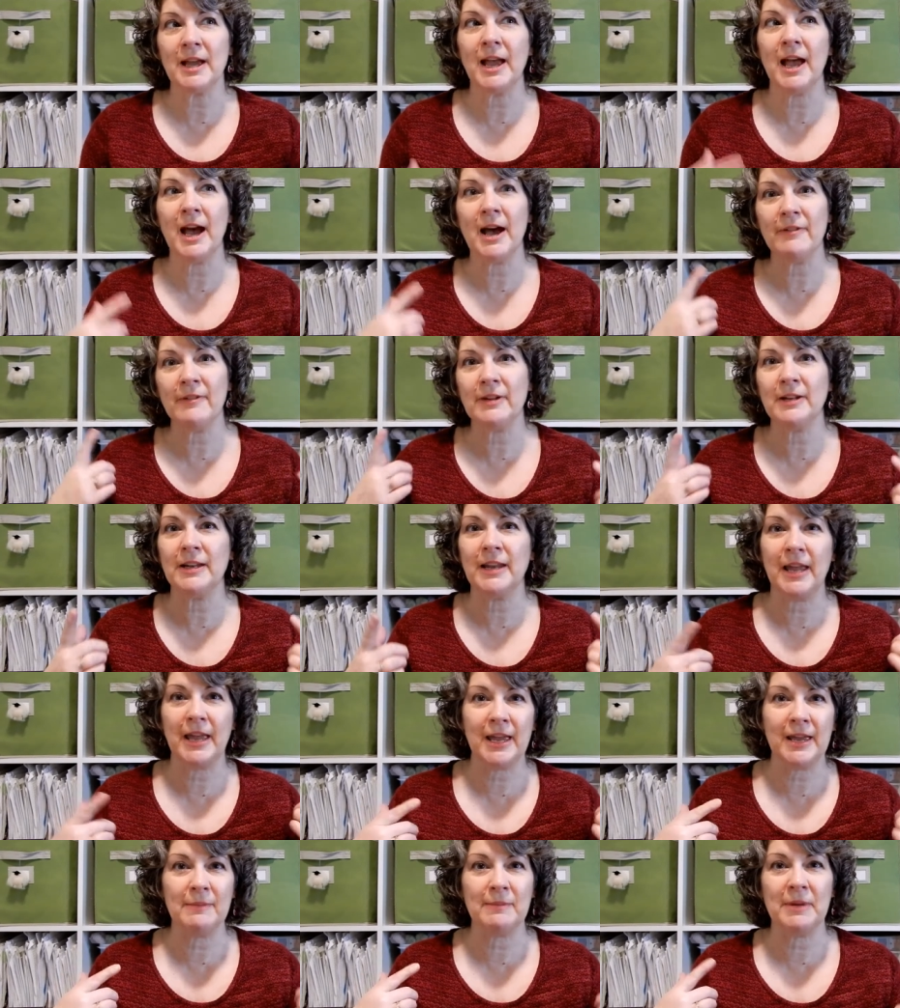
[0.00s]
I have a
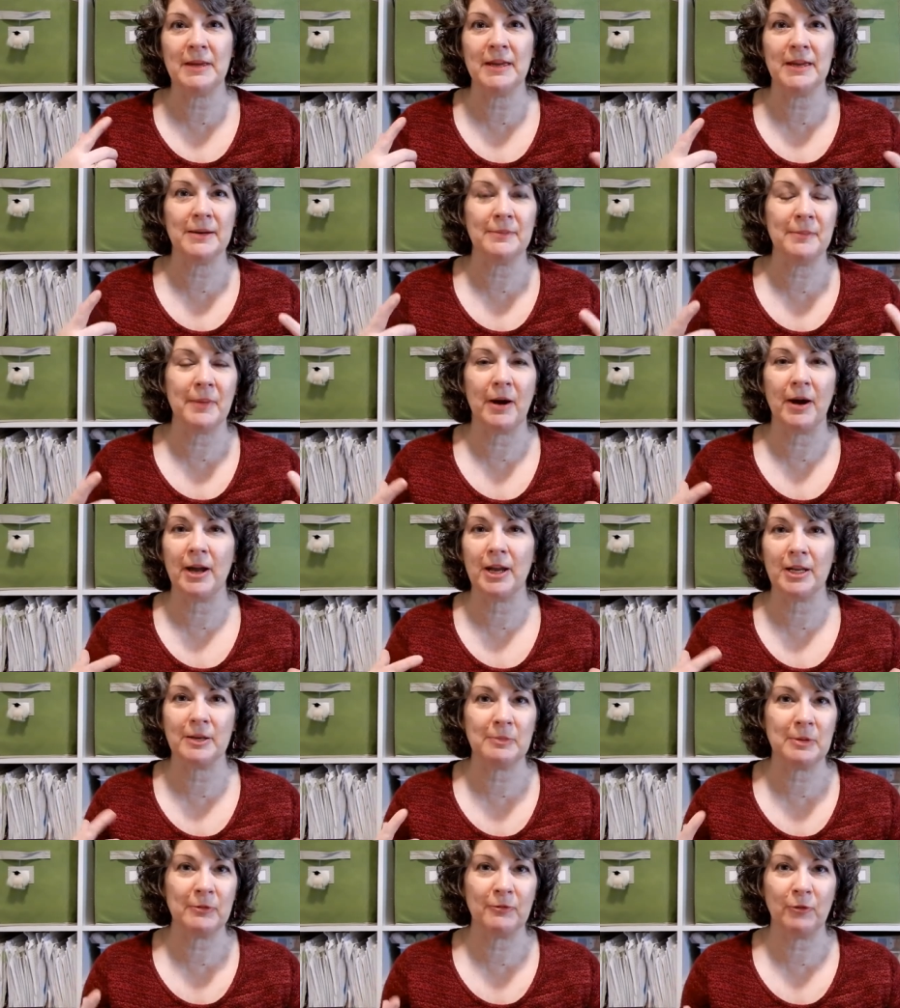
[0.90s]
name in
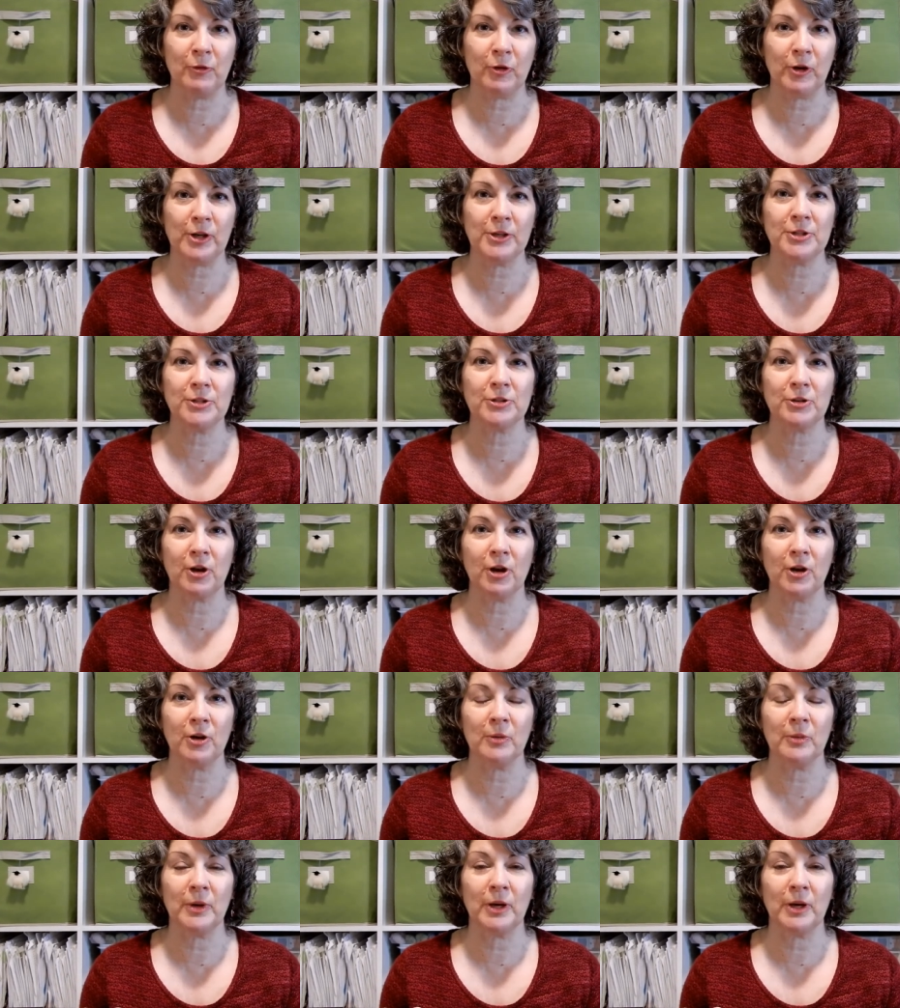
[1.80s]
mind before I start